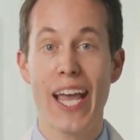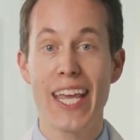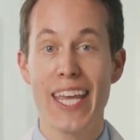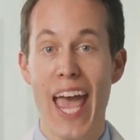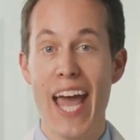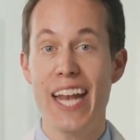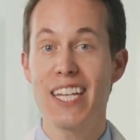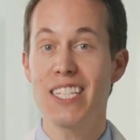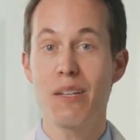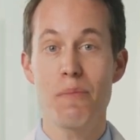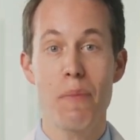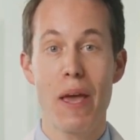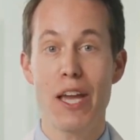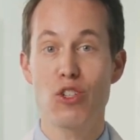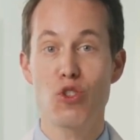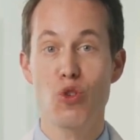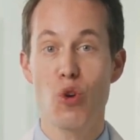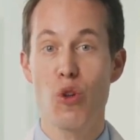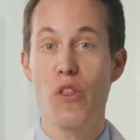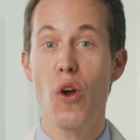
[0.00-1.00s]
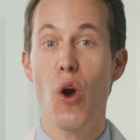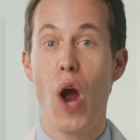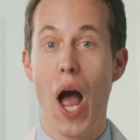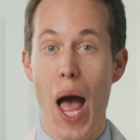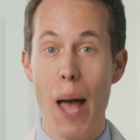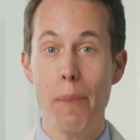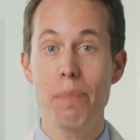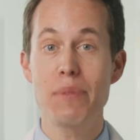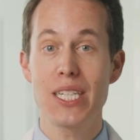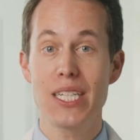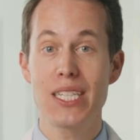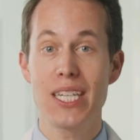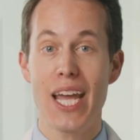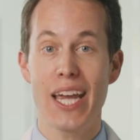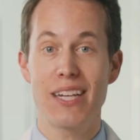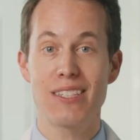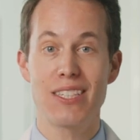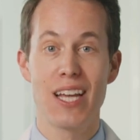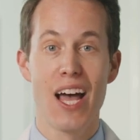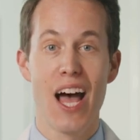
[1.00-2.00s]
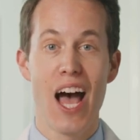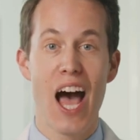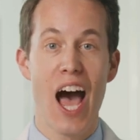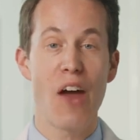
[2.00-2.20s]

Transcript: again, to make sure they're up to date